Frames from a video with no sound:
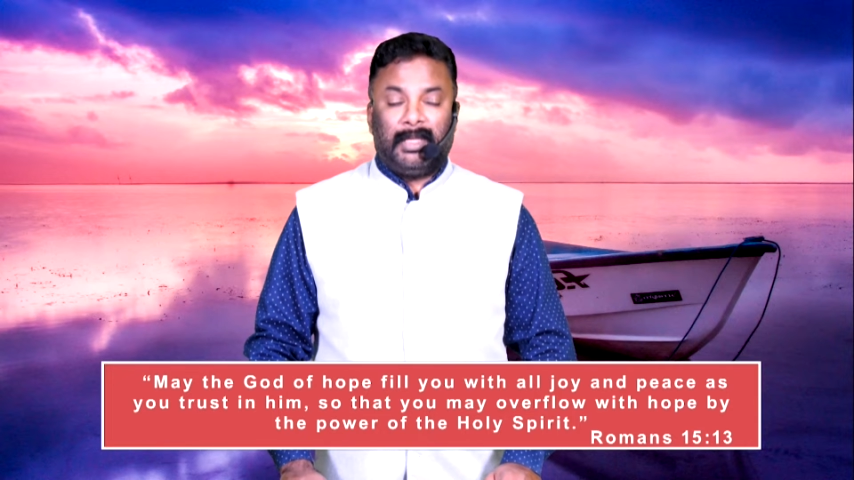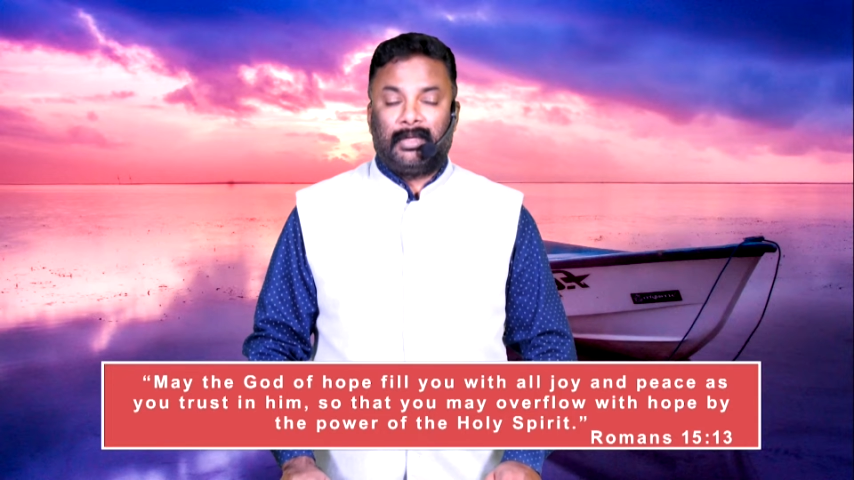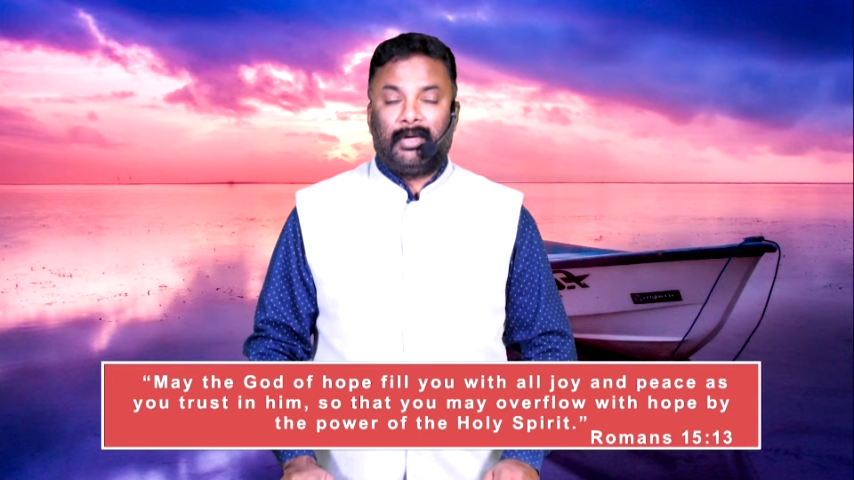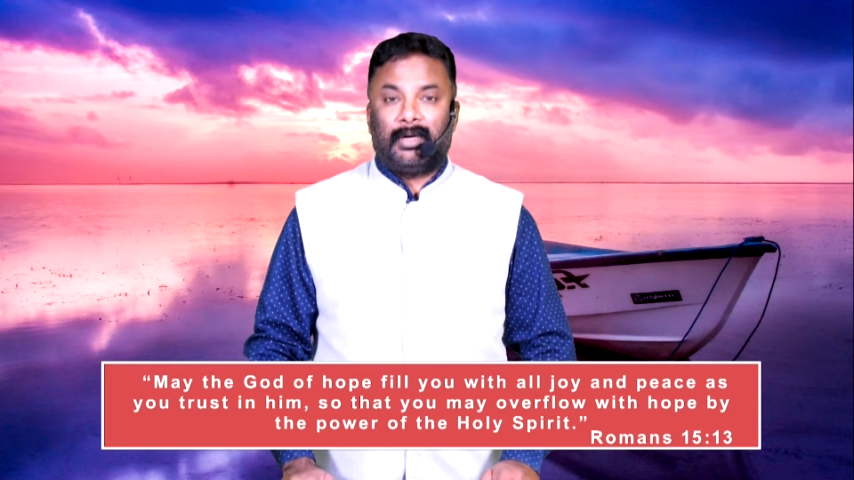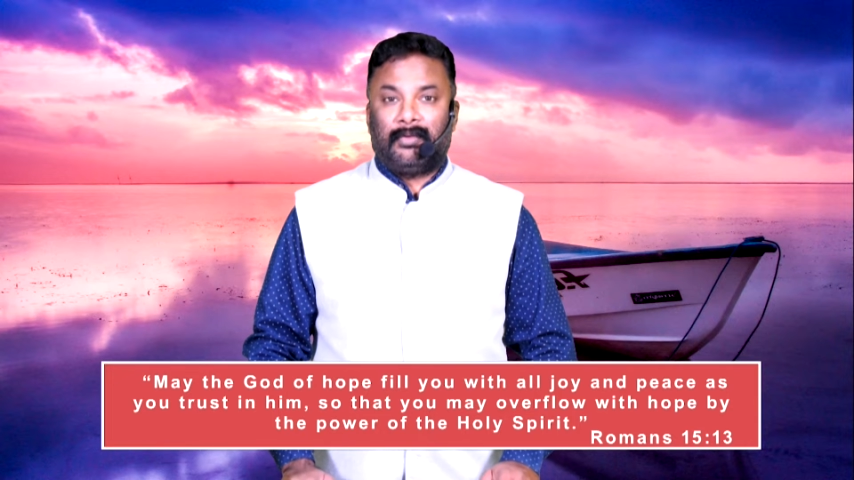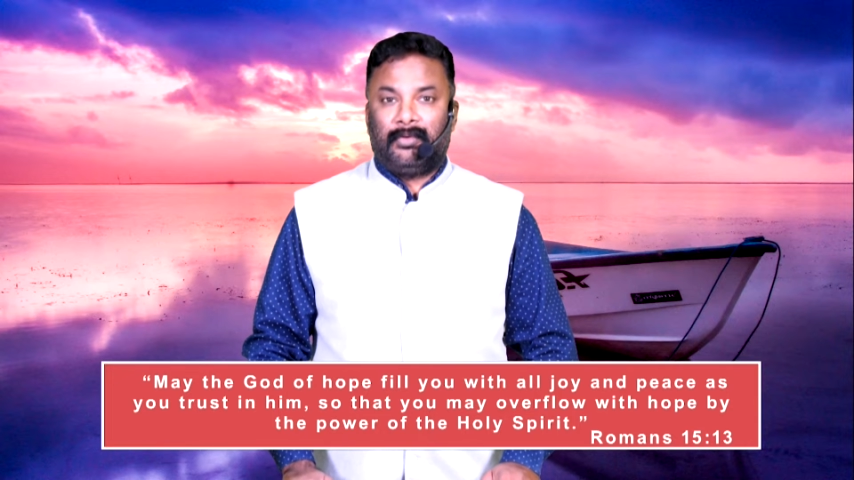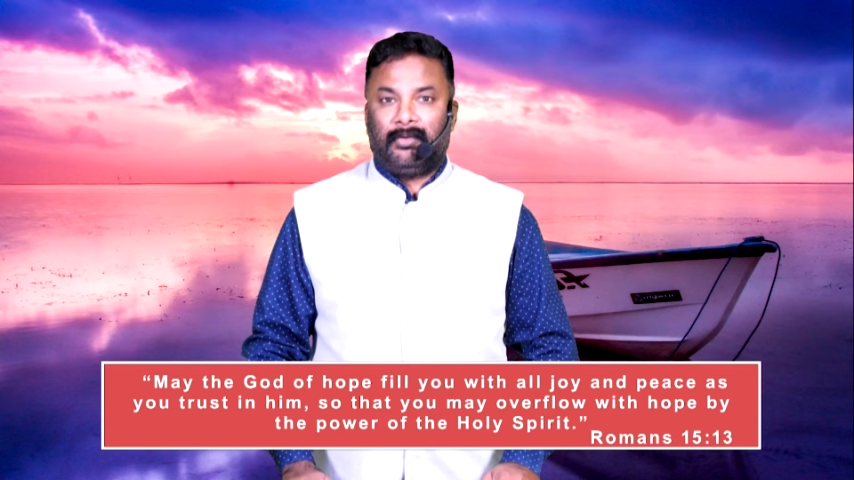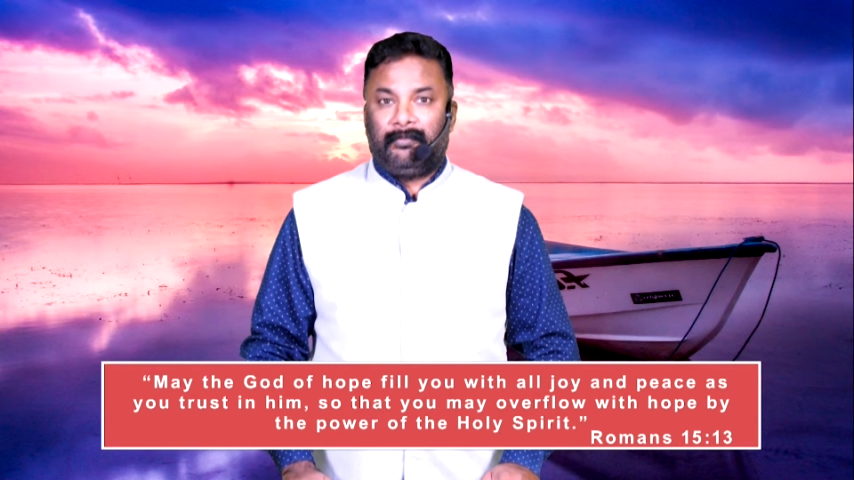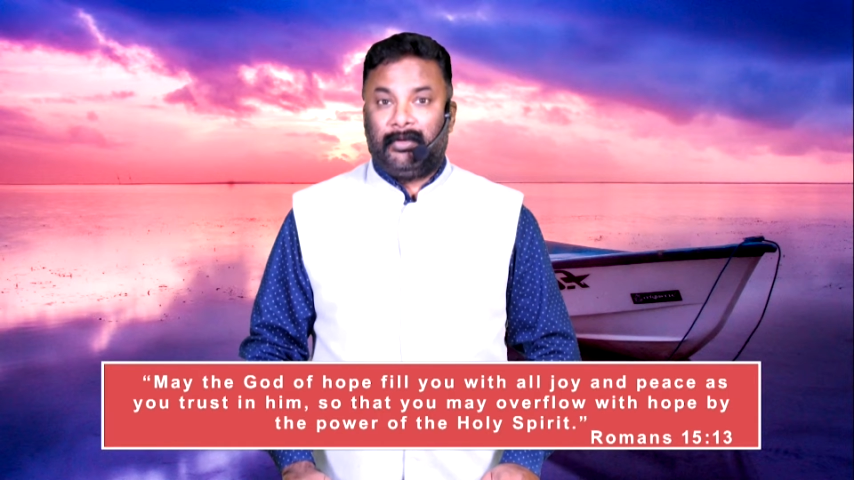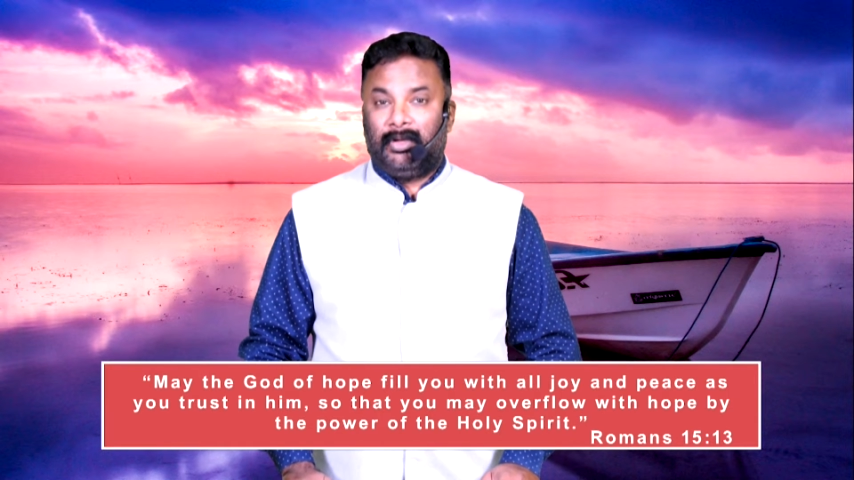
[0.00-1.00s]
May the God of
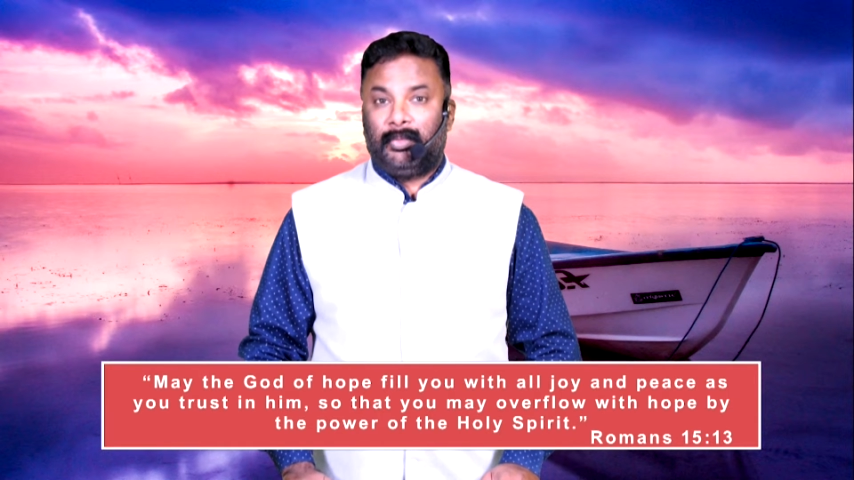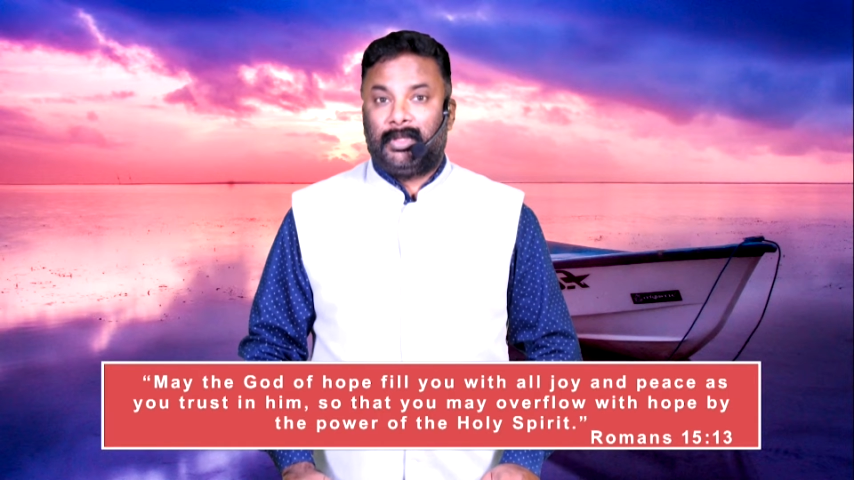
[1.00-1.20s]
hope fill you